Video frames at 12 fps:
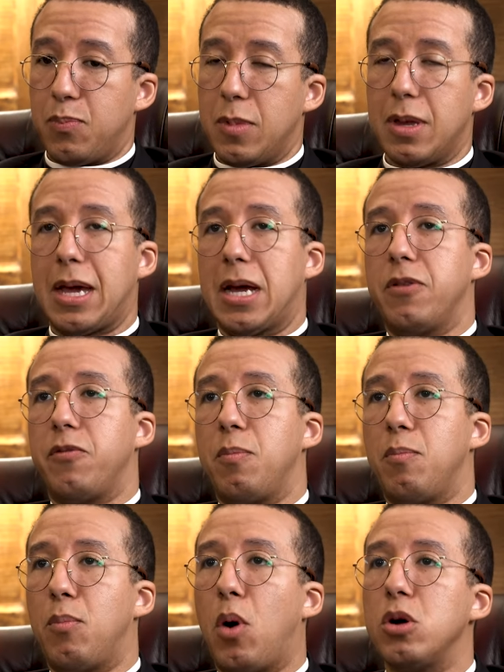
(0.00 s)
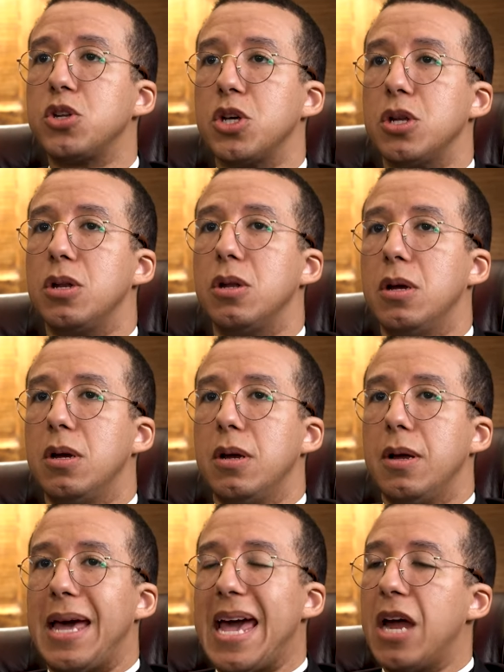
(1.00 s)
kind of modern
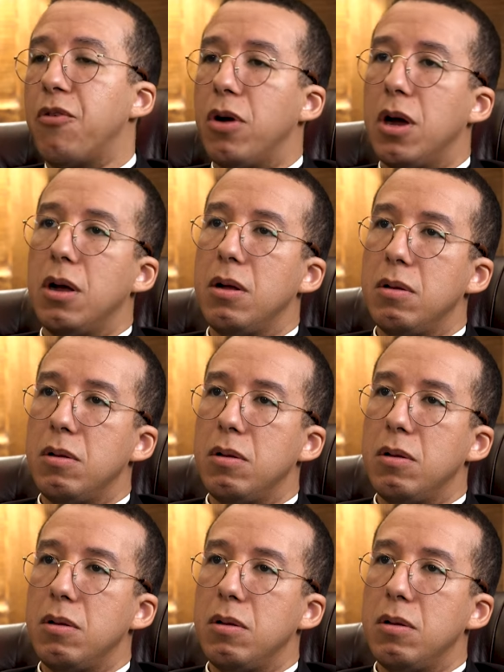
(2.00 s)
era,